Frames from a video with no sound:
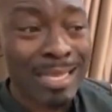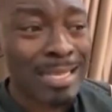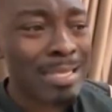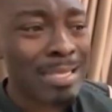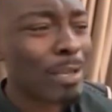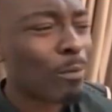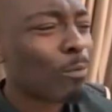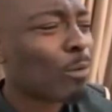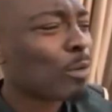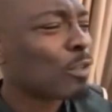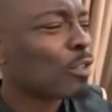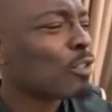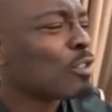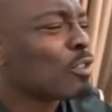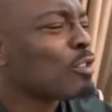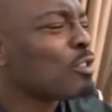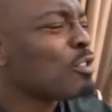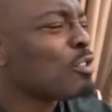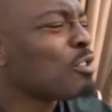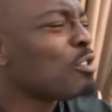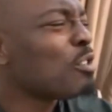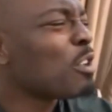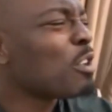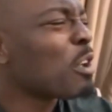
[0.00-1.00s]
There was
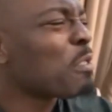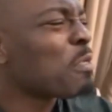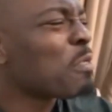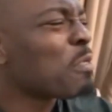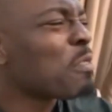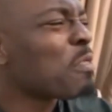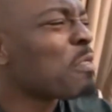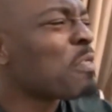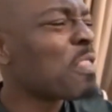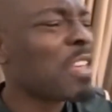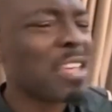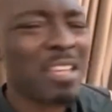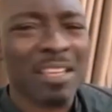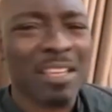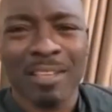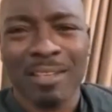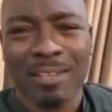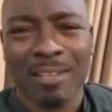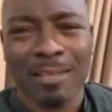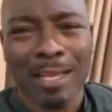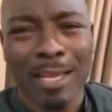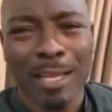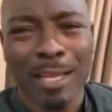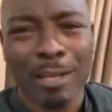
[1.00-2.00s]
nothing
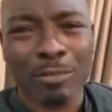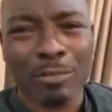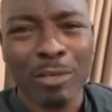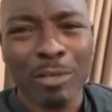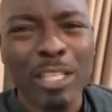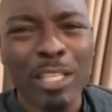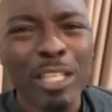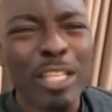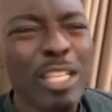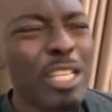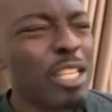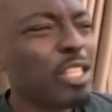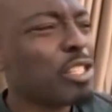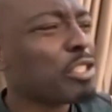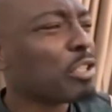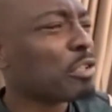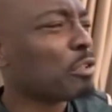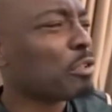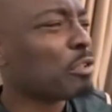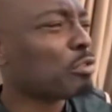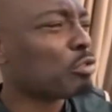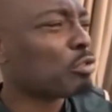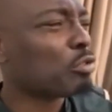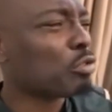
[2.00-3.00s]
like religion
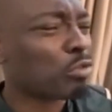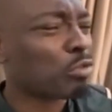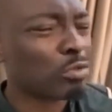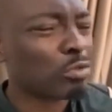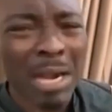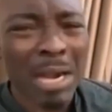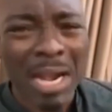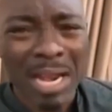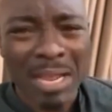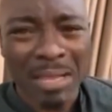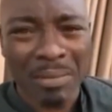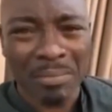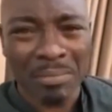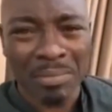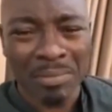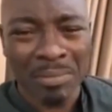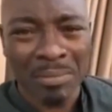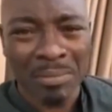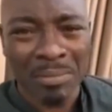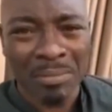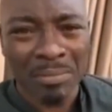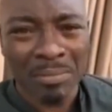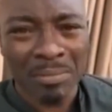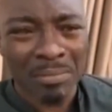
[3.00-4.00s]
or tribe
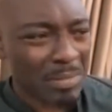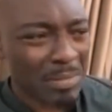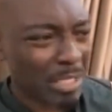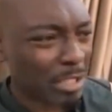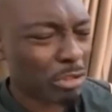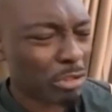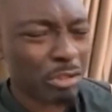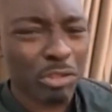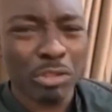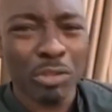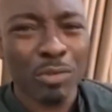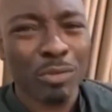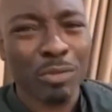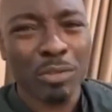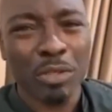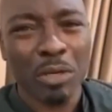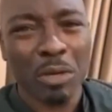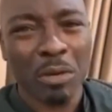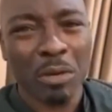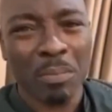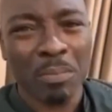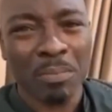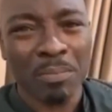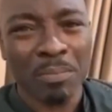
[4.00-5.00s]
that showed
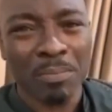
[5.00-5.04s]
up.